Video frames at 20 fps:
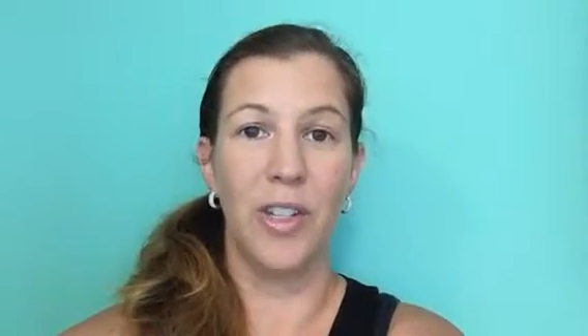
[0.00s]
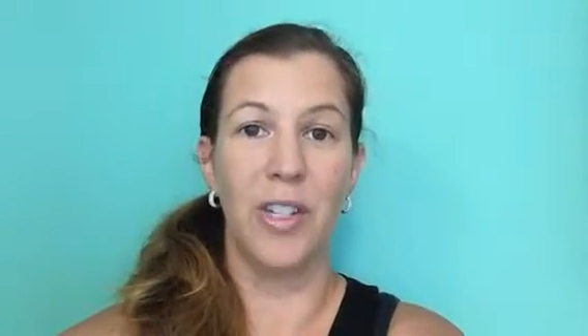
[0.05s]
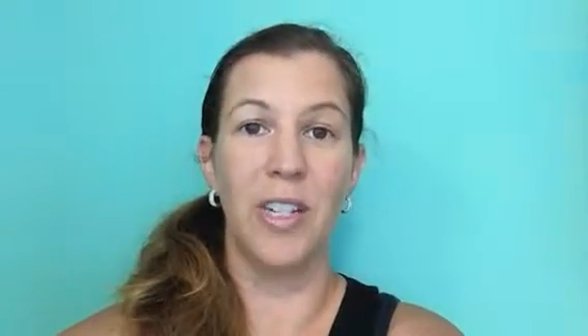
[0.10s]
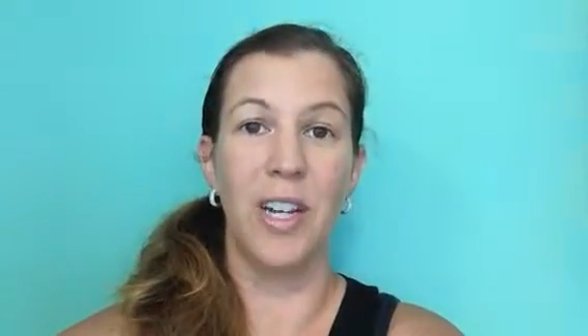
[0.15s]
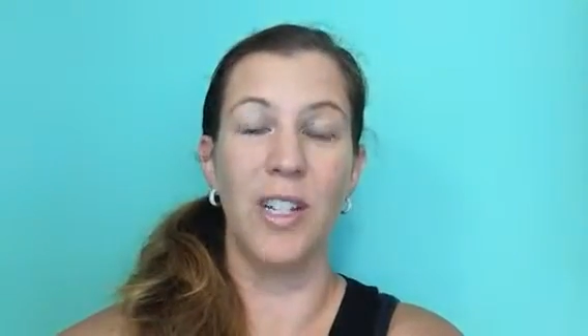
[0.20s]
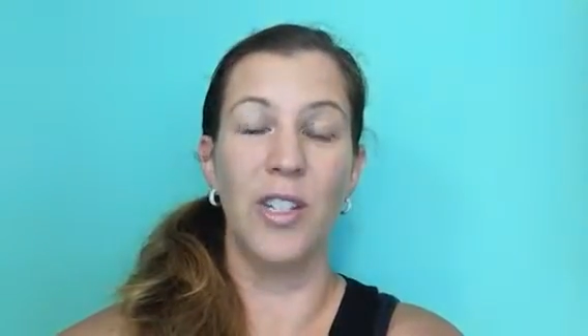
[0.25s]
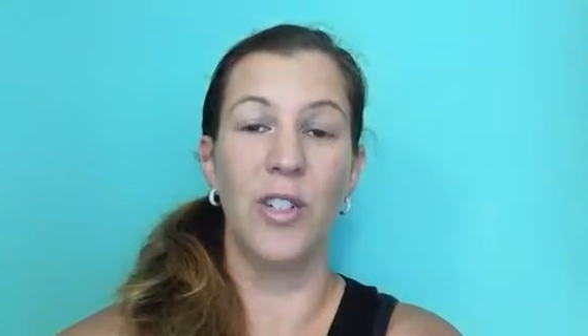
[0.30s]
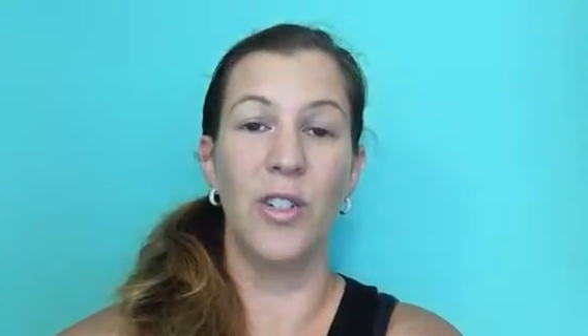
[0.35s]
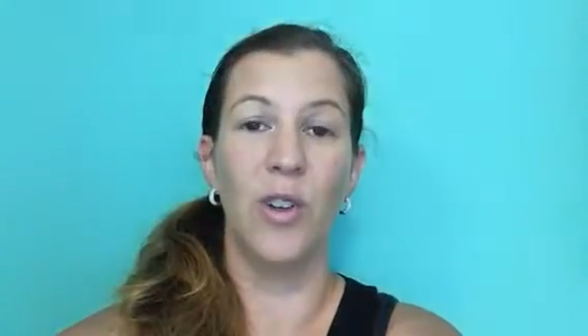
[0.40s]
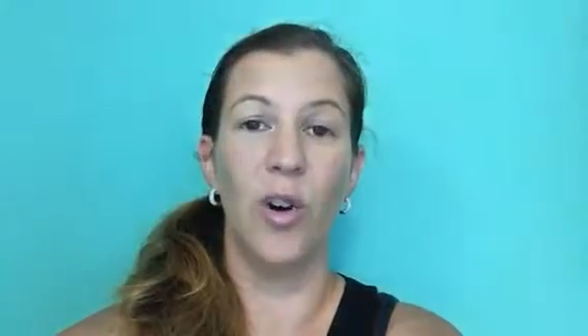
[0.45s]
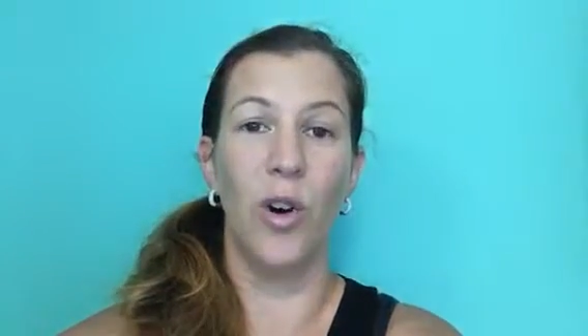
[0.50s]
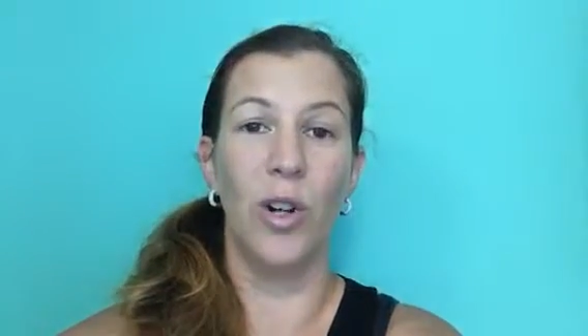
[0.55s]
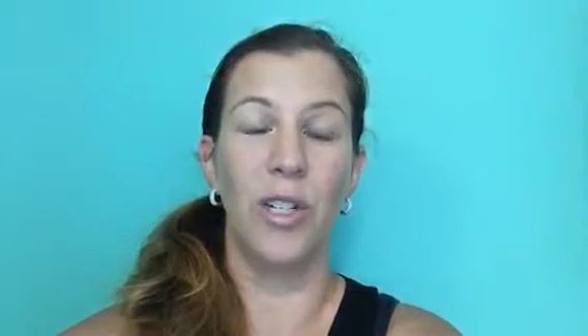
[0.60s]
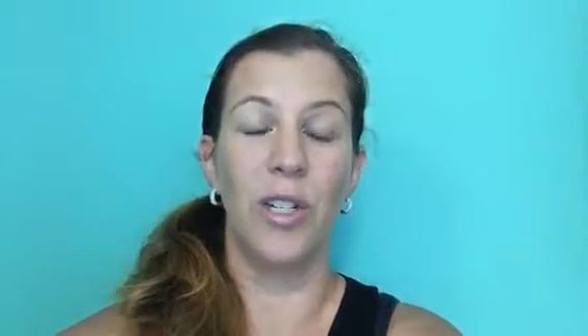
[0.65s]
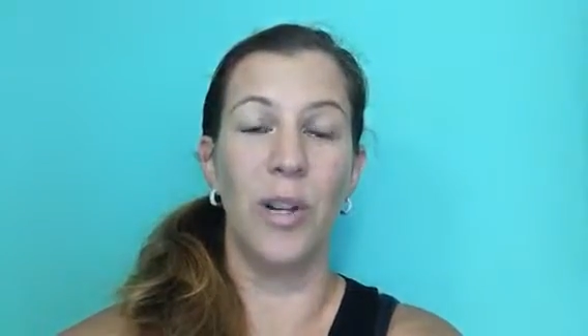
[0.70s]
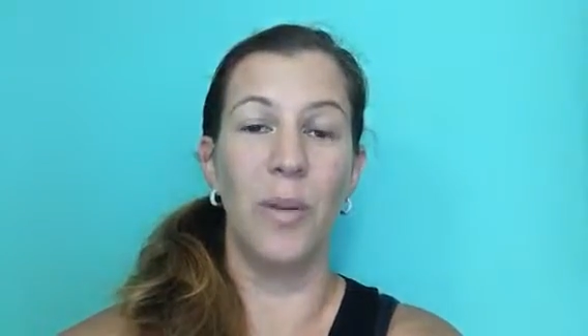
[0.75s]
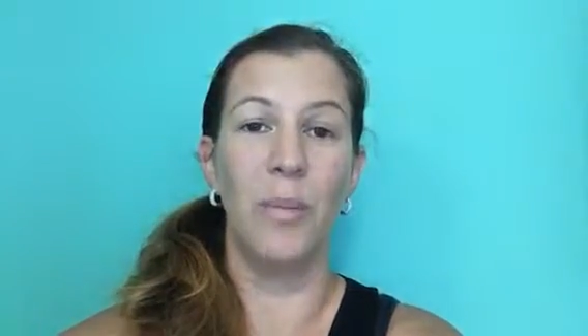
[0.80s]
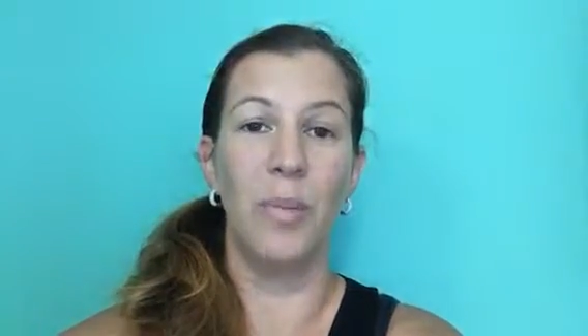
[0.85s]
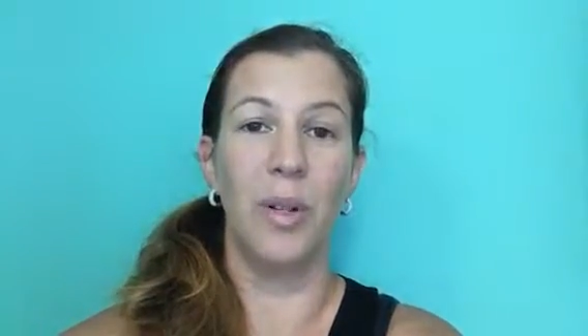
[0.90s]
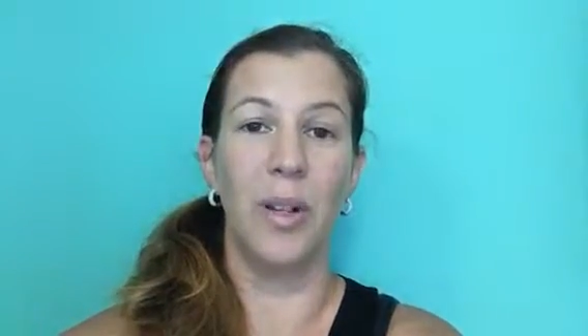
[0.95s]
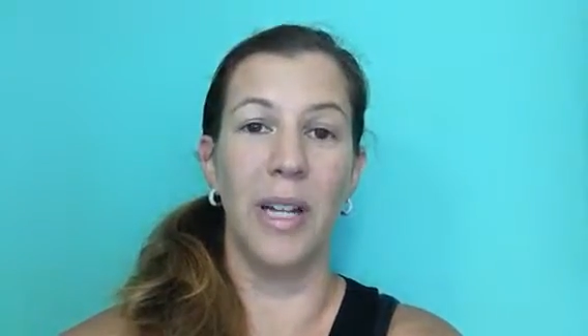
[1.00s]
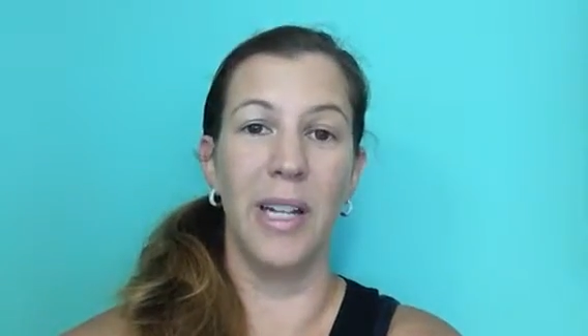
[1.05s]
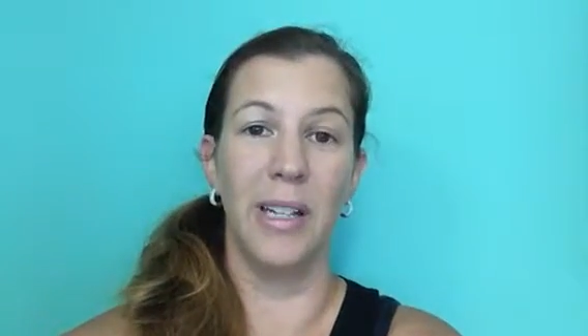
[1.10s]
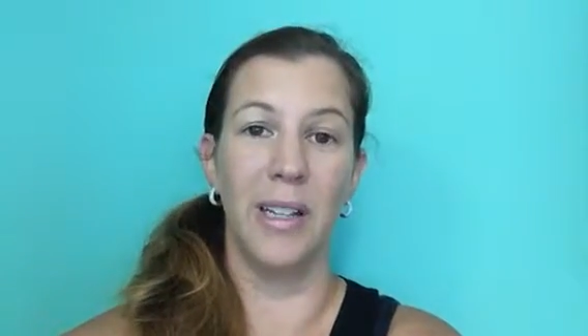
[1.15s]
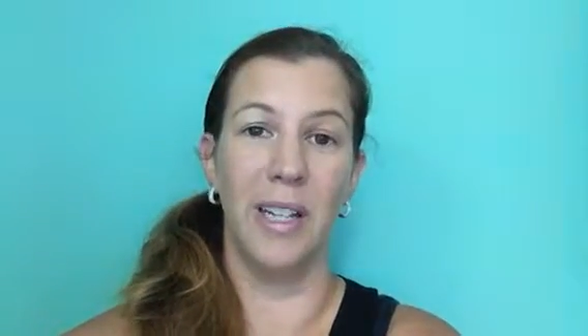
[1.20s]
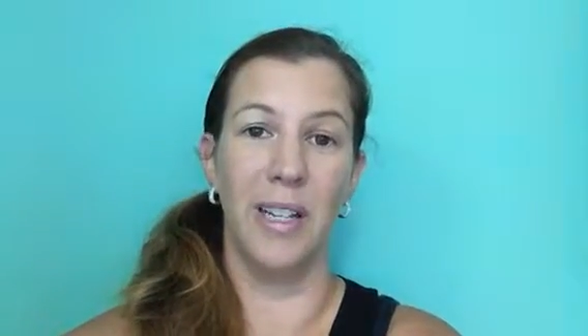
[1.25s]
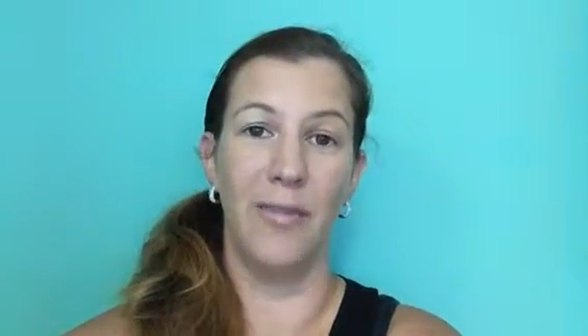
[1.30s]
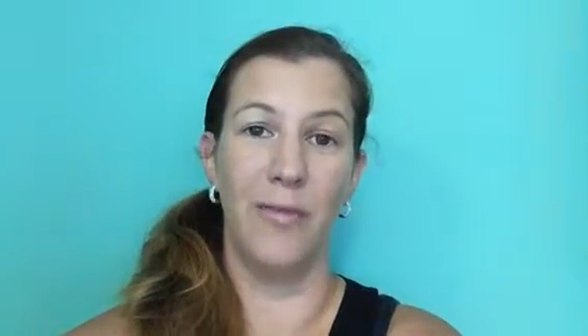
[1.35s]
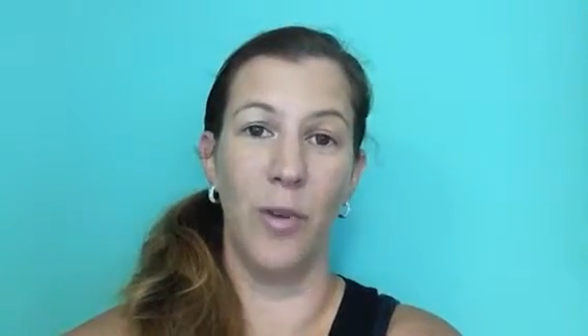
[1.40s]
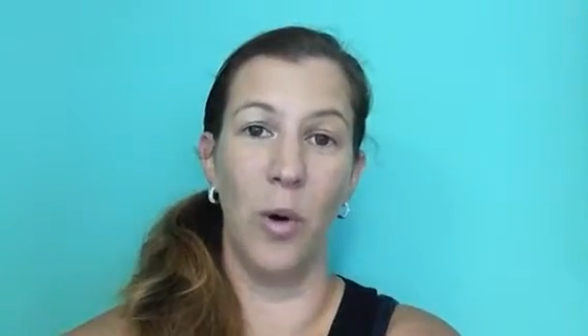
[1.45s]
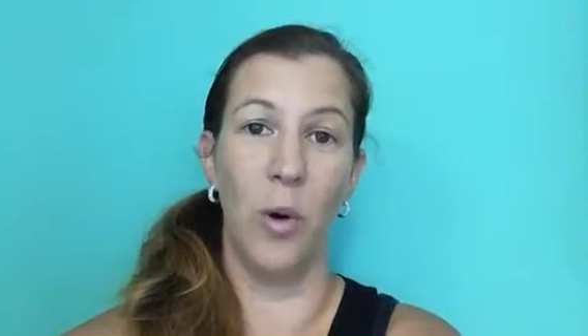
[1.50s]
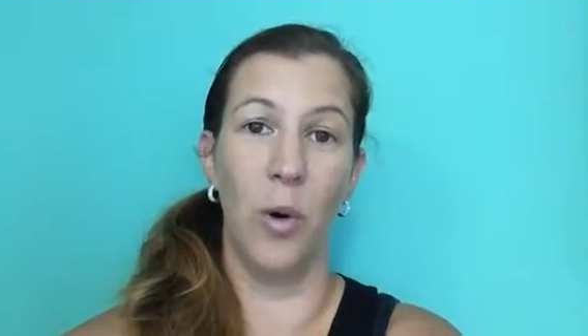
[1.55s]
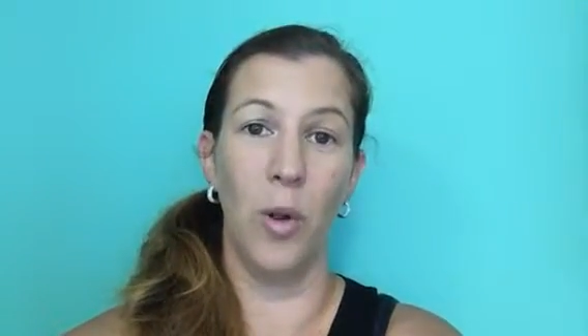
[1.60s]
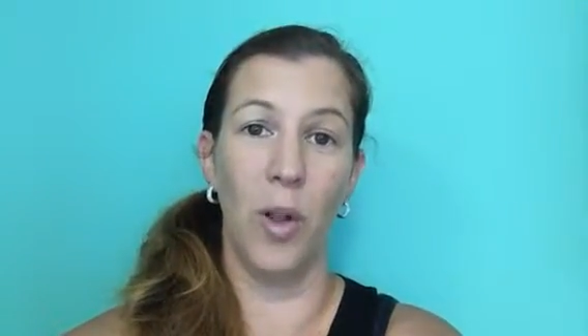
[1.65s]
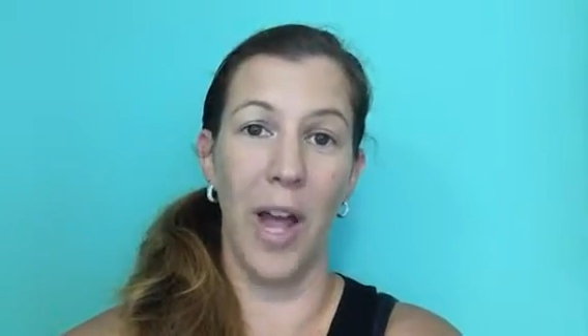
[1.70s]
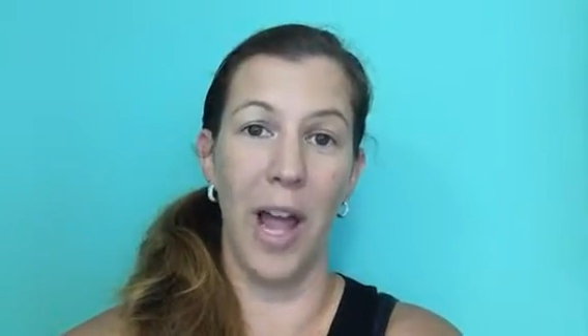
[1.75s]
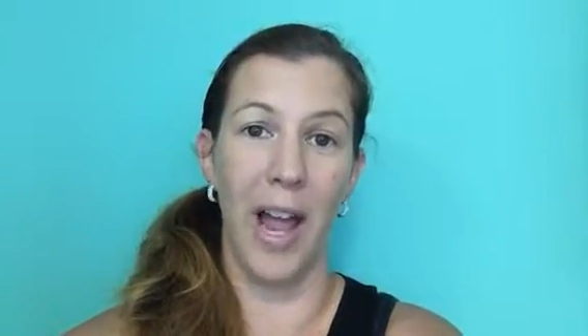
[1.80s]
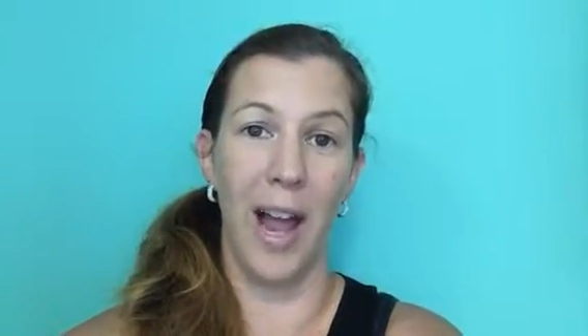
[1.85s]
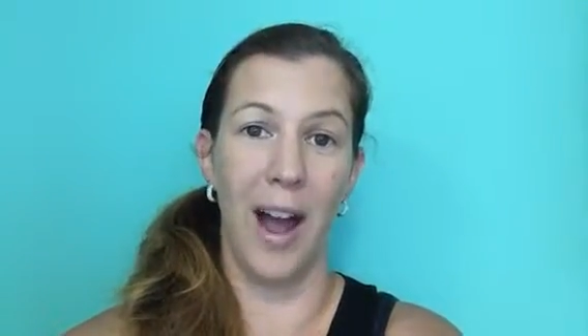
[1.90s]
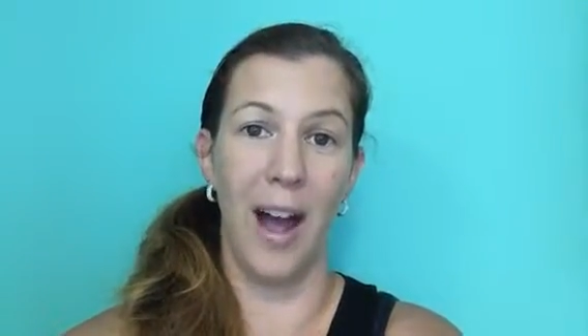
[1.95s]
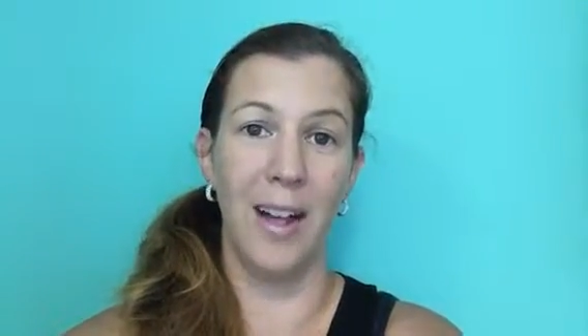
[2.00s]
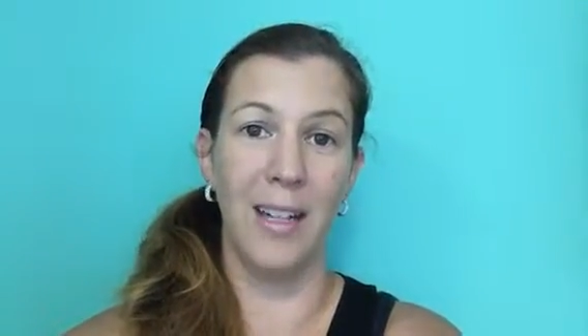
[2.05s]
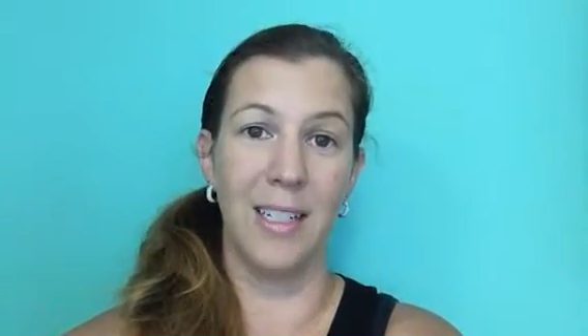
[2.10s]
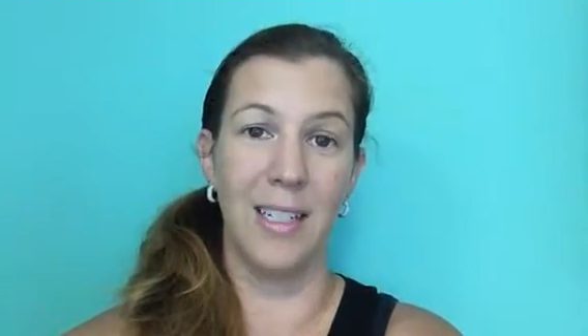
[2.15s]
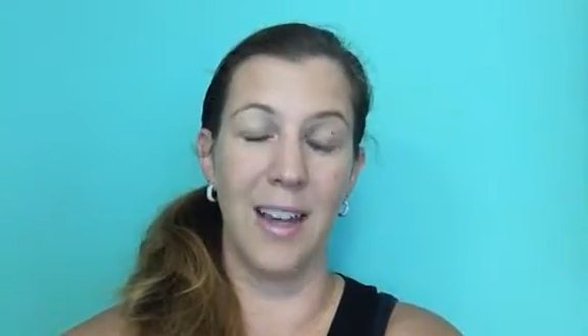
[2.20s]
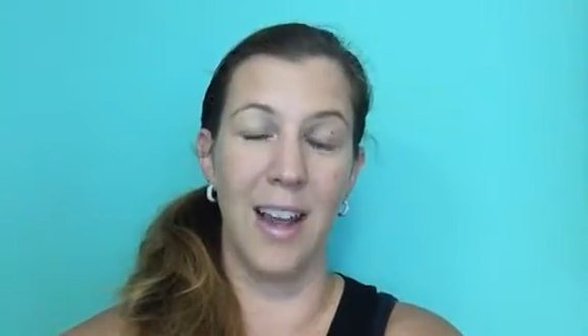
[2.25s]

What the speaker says: does not completely fall out